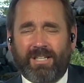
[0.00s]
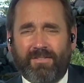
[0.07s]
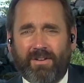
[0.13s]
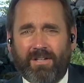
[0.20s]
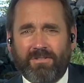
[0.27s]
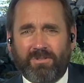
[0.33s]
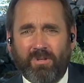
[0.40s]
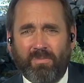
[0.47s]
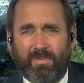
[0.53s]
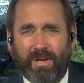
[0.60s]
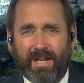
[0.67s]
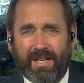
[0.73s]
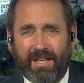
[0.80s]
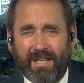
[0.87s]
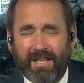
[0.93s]
I've also
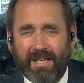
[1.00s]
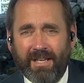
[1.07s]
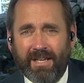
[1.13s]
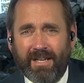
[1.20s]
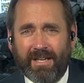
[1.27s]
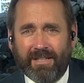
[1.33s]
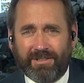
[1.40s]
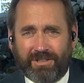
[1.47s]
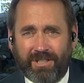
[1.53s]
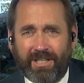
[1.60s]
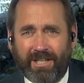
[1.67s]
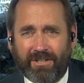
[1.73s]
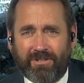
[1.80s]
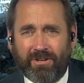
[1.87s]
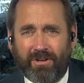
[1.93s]
been a
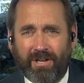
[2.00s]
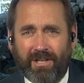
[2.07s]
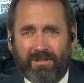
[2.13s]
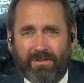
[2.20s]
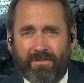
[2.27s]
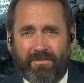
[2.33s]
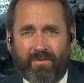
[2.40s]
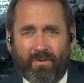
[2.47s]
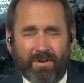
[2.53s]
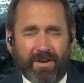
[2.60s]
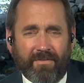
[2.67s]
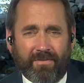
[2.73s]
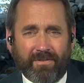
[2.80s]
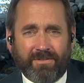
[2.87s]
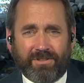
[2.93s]
city attorney to four
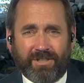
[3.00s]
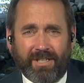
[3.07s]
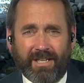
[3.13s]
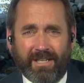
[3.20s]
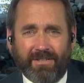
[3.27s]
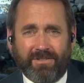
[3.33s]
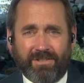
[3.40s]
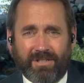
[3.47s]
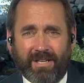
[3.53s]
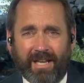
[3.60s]
different cities,